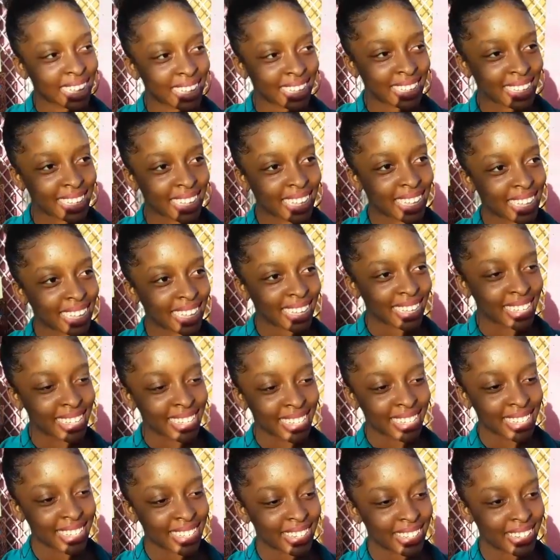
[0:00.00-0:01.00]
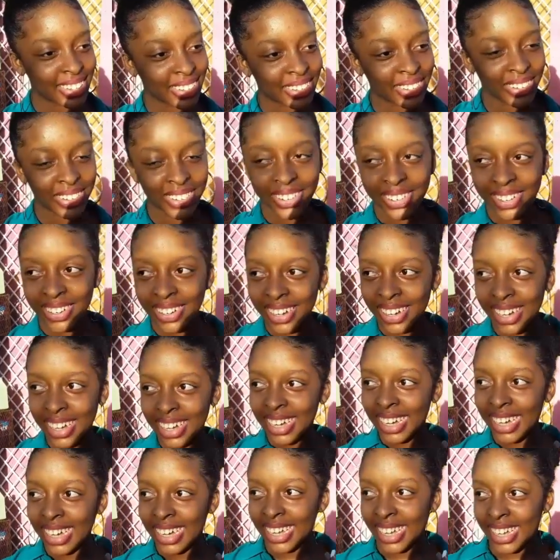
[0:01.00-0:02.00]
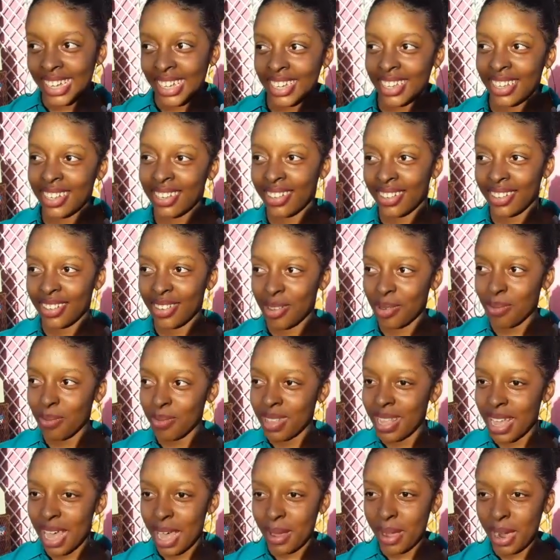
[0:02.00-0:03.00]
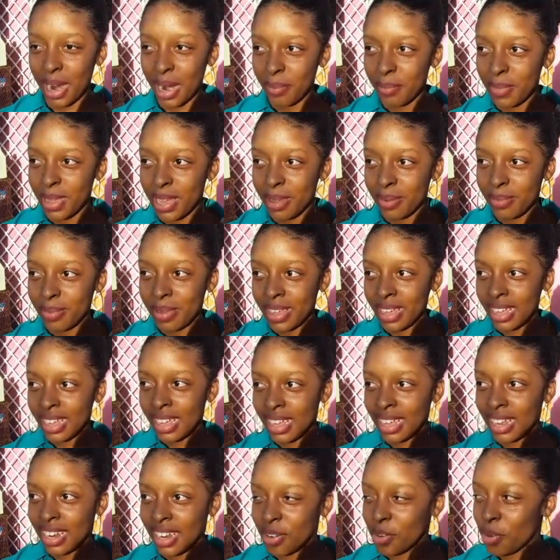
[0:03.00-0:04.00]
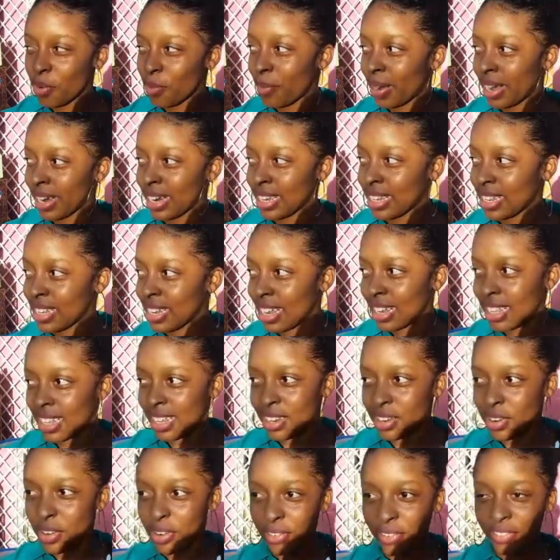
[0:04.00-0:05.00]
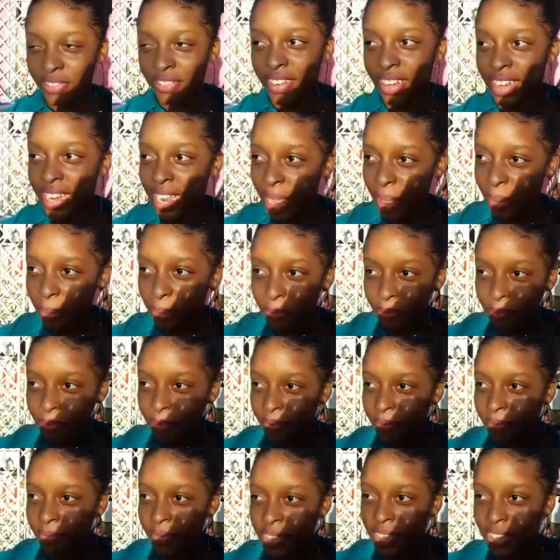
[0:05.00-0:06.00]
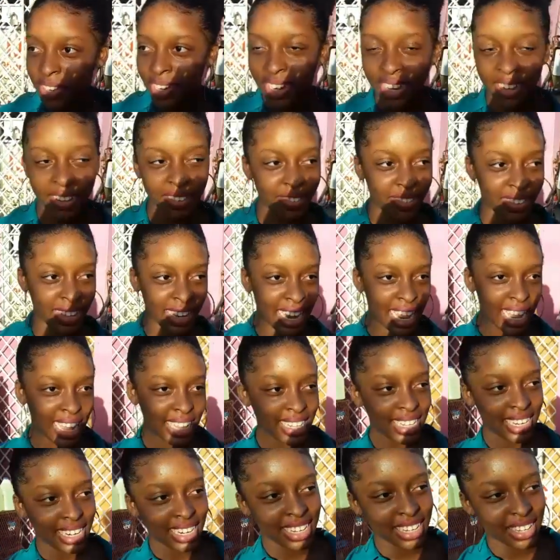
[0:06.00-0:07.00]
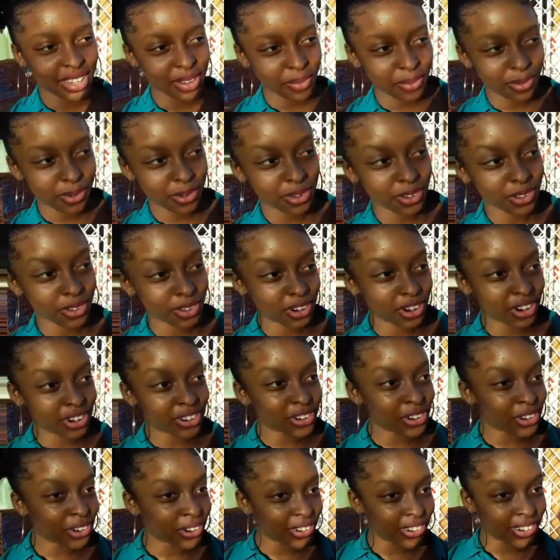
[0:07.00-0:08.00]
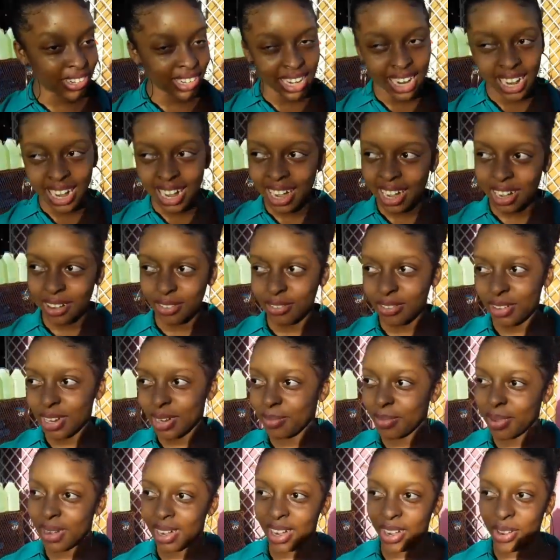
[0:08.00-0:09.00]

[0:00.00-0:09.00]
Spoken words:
Yeah, so sometimes, or maybe the woman is not enough for them, so they feel like so they're supposed to go around and have one bag